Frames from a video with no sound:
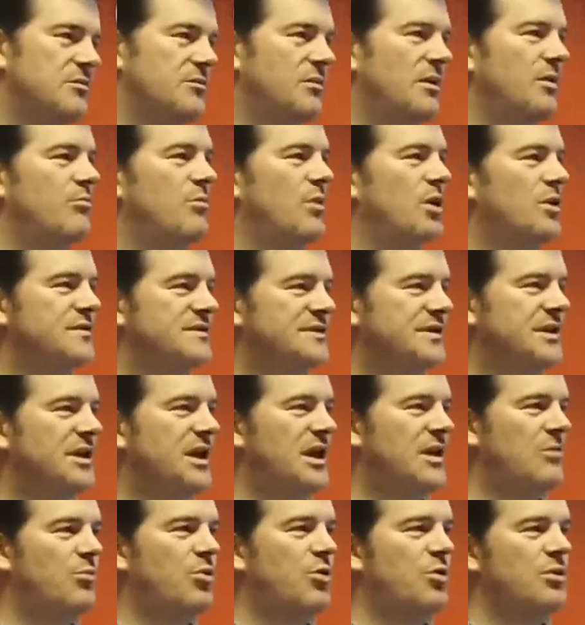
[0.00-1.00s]
In most
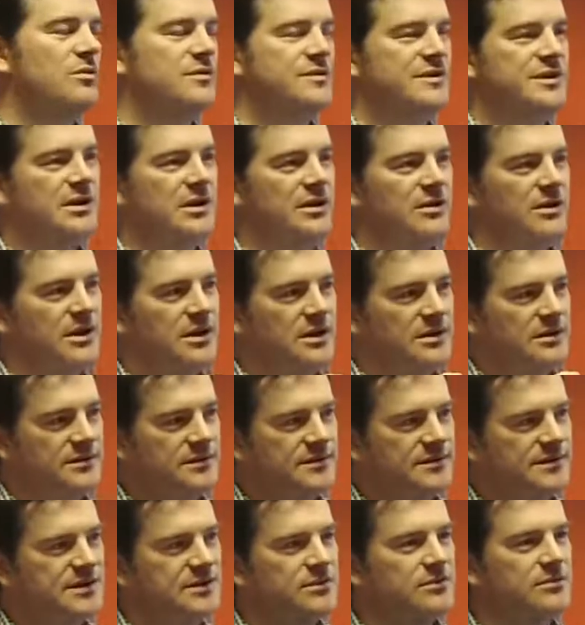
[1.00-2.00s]
CKAN portals, you don't get
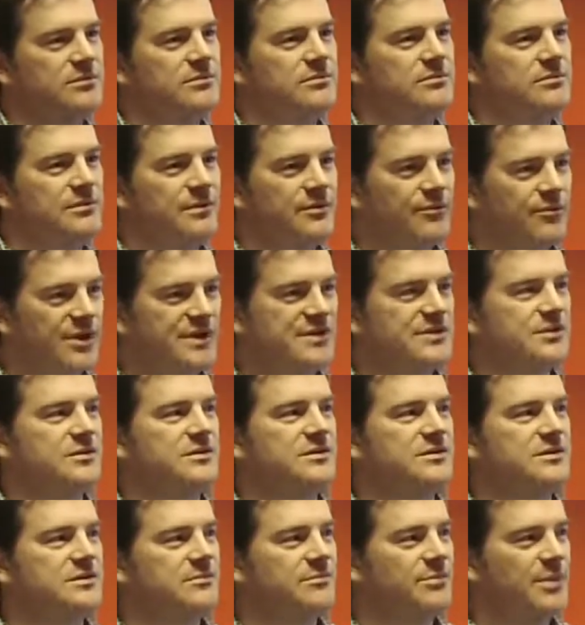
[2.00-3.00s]
until the
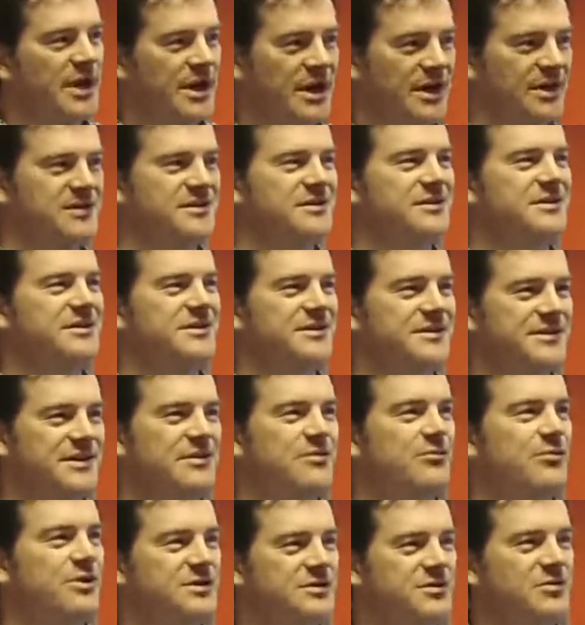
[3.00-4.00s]
resource page that you see
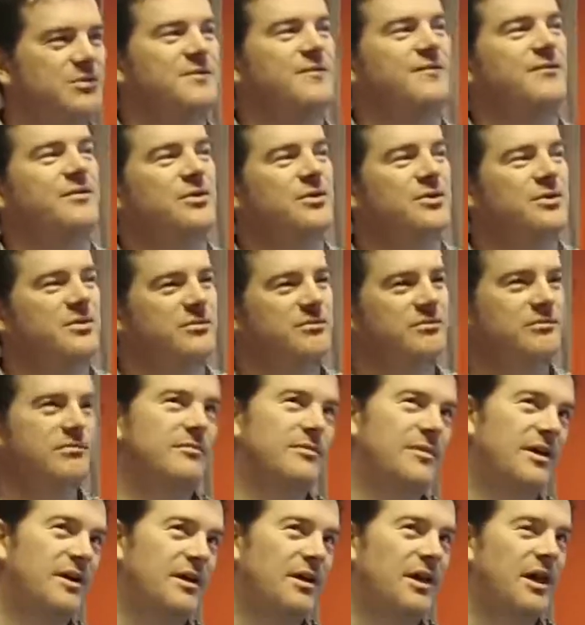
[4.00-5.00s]
the resource view
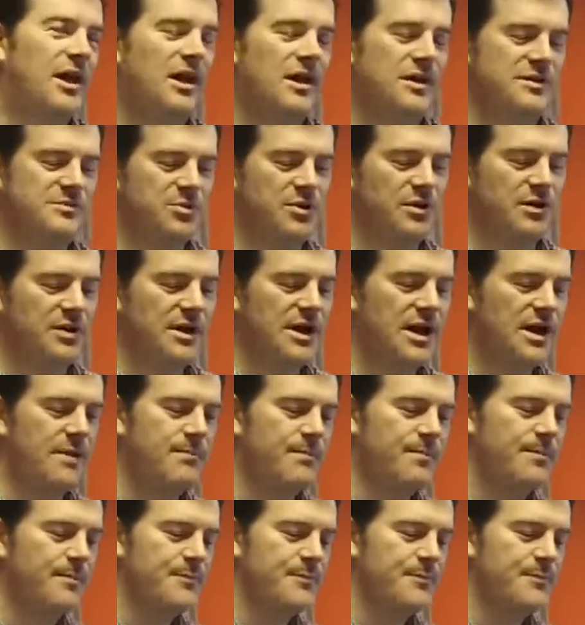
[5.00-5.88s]
as per the name.